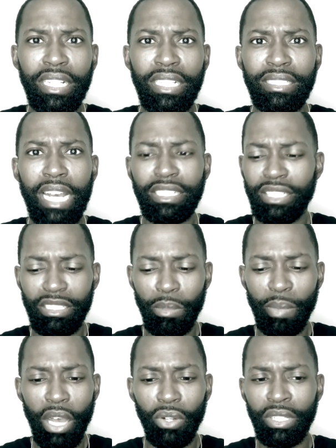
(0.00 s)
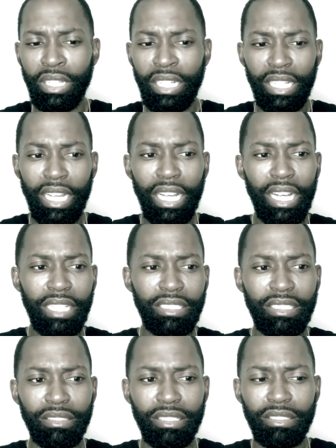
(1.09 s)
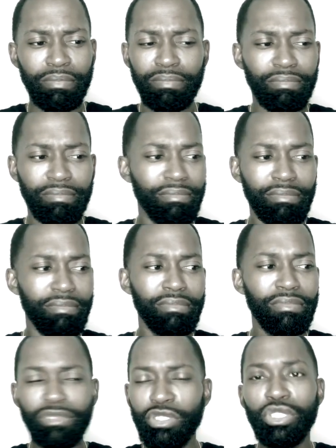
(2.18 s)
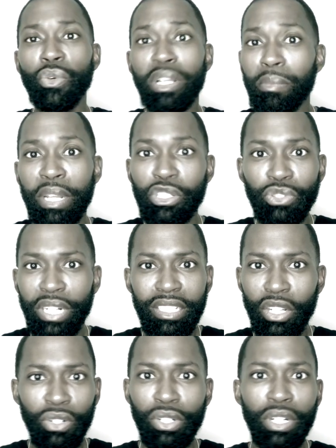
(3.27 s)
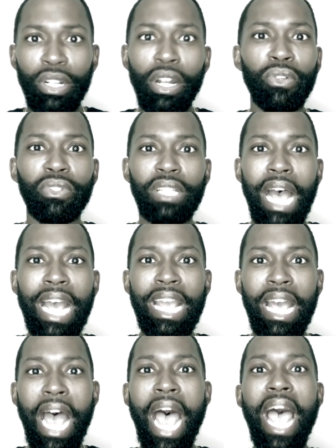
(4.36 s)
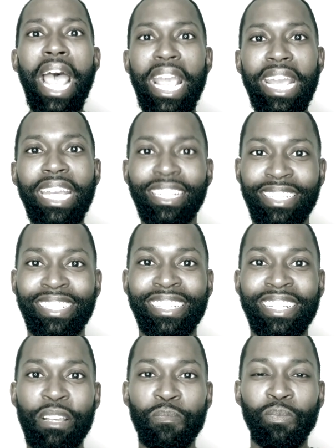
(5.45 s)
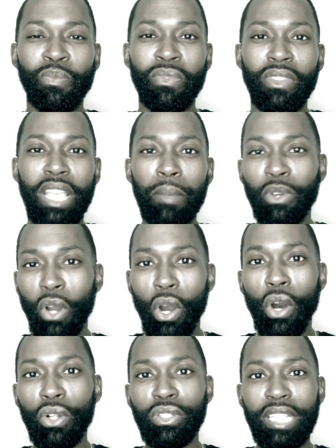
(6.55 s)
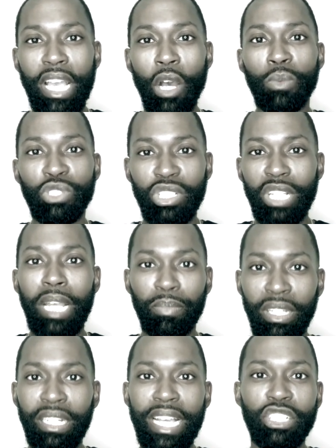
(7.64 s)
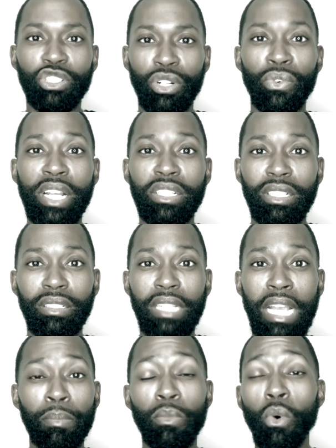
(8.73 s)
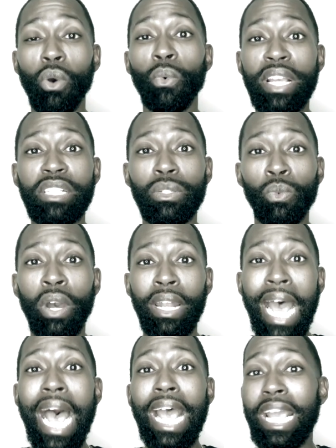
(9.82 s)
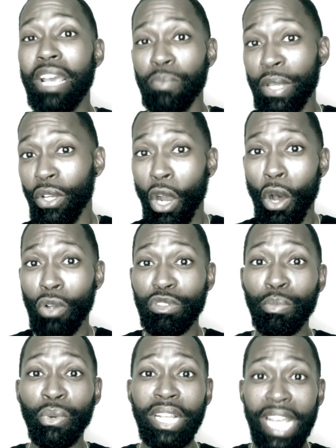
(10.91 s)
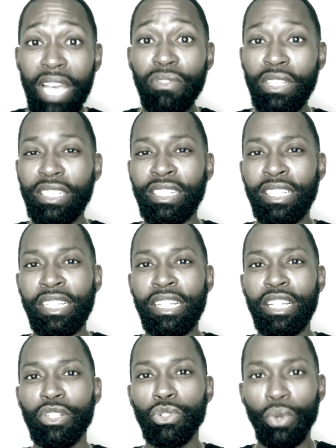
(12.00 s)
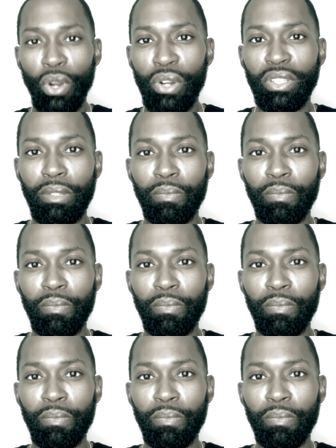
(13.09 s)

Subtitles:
It's not just about just student ministry. No. I am called to help shape the next generation in more ways than one. I have been called to bring heaven to earth.